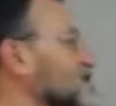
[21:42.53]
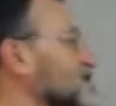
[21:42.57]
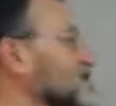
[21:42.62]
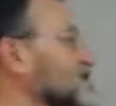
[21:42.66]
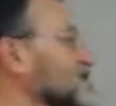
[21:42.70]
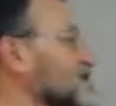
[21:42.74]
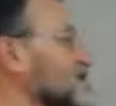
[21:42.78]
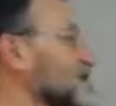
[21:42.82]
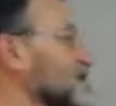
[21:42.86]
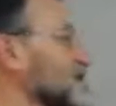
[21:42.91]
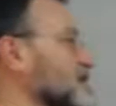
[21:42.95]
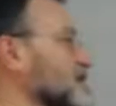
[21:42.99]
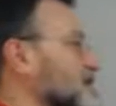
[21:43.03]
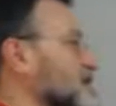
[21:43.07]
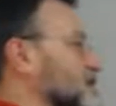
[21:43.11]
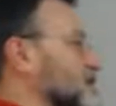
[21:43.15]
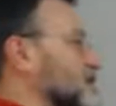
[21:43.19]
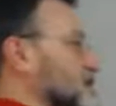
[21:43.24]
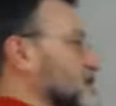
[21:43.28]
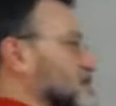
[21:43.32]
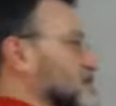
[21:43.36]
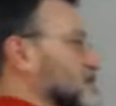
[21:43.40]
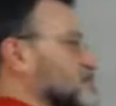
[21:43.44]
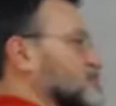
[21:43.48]
this,
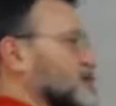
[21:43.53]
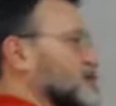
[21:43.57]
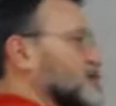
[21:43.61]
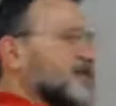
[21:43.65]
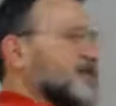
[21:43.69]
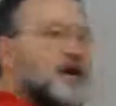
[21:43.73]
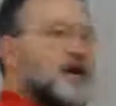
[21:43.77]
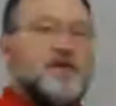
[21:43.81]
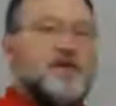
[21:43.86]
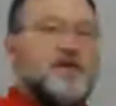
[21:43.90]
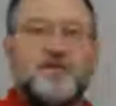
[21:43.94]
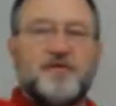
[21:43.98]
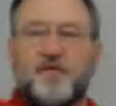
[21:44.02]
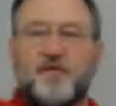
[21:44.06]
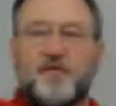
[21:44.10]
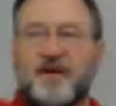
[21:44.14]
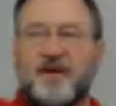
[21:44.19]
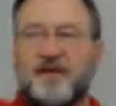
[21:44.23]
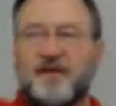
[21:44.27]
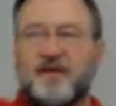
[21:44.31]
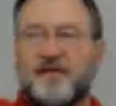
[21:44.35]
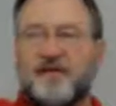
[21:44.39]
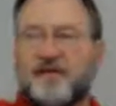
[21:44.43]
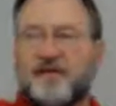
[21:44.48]
the arrows point the other
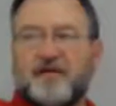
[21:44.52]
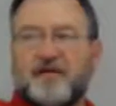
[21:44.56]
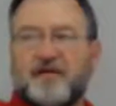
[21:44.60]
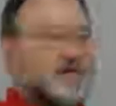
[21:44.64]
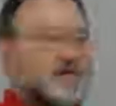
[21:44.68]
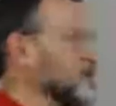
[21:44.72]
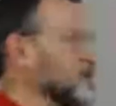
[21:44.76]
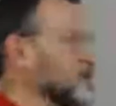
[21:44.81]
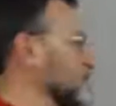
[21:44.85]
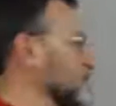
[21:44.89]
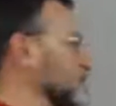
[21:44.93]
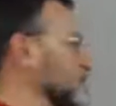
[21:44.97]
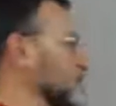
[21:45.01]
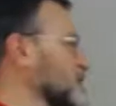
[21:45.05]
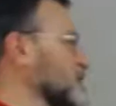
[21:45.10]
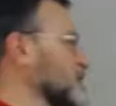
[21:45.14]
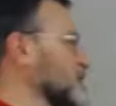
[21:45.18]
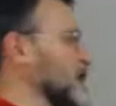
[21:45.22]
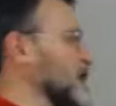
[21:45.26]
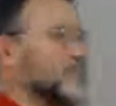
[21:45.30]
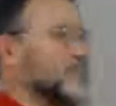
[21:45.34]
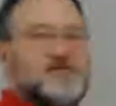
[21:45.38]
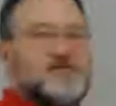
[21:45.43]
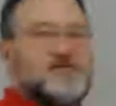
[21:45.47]
way, then it'll
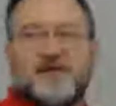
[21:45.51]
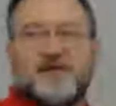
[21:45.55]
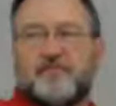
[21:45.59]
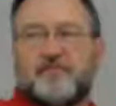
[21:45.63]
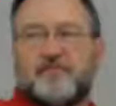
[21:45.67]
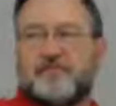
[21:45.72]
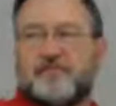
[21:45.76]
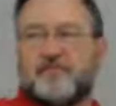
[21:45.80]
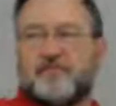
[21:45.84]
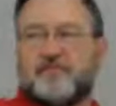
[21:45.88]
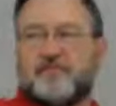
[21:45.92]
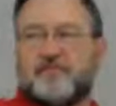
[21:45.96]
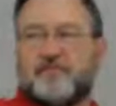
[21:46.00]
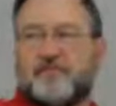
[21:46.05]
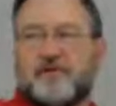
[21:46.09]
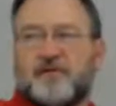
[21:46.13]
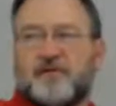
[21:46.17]
be the opposite.